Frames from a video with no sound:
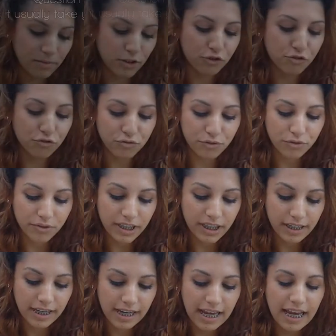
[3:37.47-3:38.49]
jewelry,
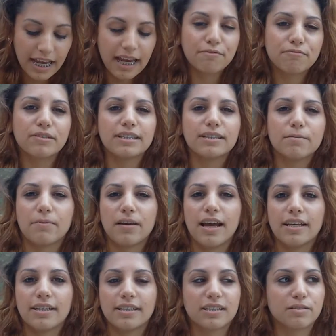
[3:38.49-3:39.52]
it really
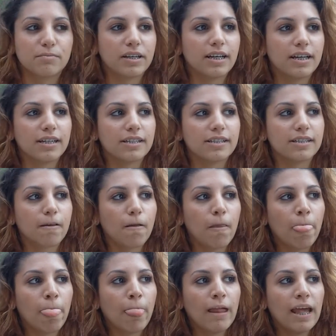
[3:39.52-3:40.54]
depends, because
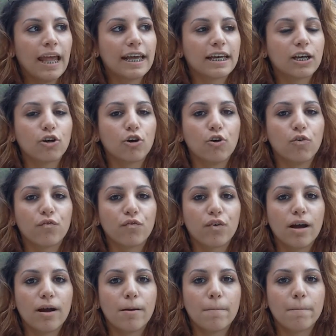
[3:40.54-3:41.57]
it can go
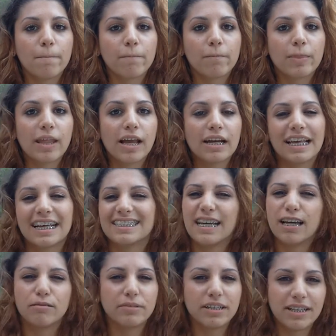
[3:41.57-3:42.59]
from like
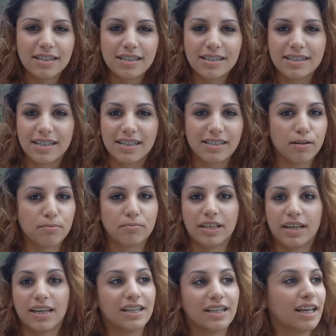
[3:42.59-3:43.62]
10 minutes to
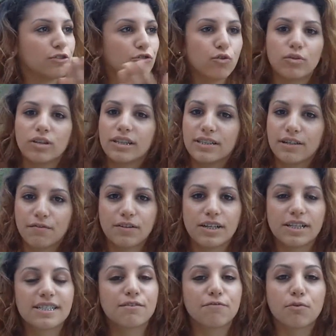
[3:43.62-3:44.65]
something like totally
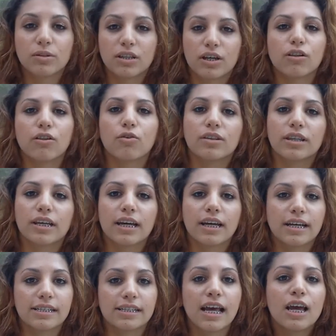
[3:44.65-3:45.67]
different. It's different with the clothing,
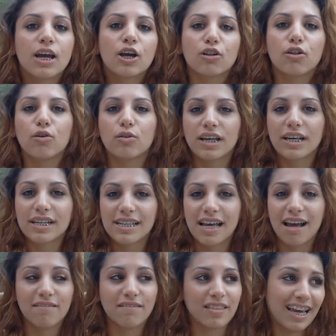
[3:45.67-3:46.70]
because clothings
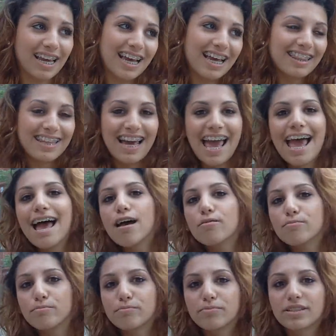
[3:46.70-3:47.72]
have like the
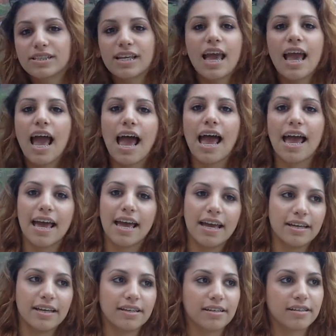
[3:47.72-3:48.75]
hems
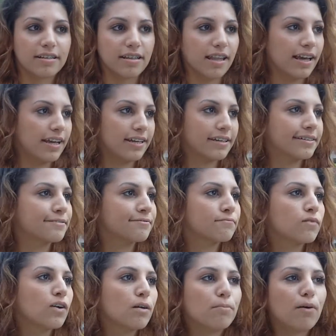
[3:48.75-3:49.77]
and like
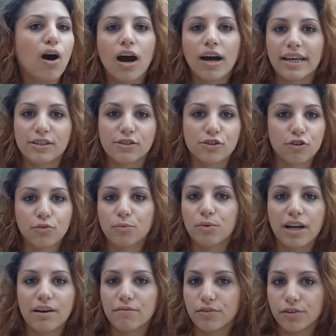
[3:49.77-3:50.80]
pockets or
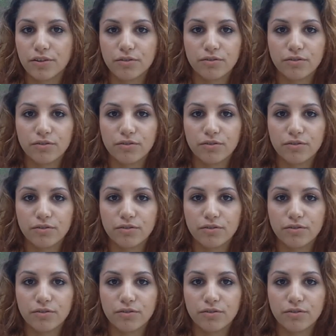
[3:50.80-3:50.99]
whatever